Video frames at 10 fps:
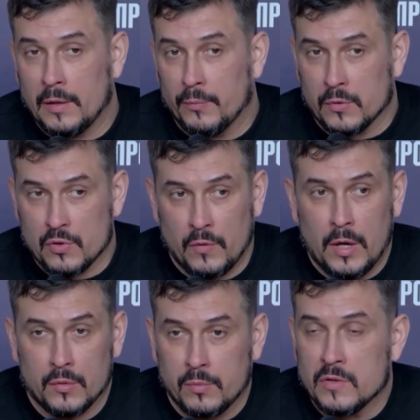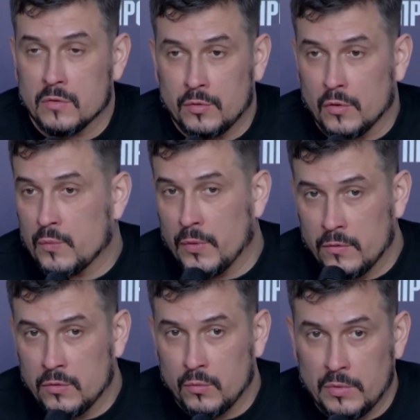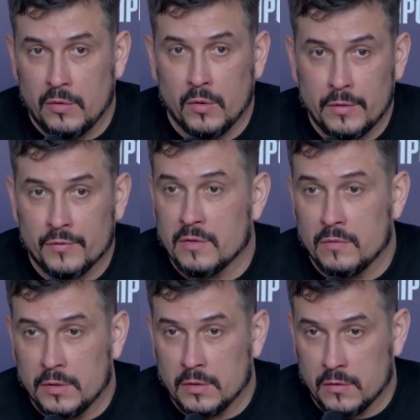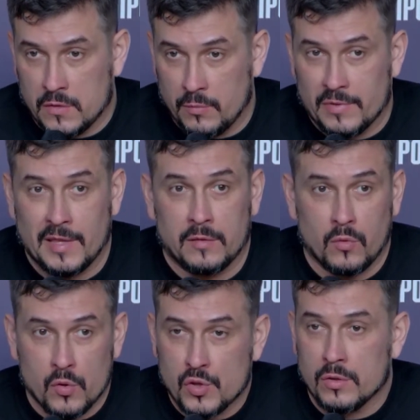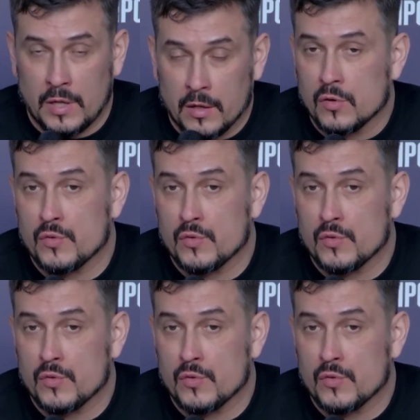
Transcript: the Russian ones held in Ukrainian captivity. But again, please remember,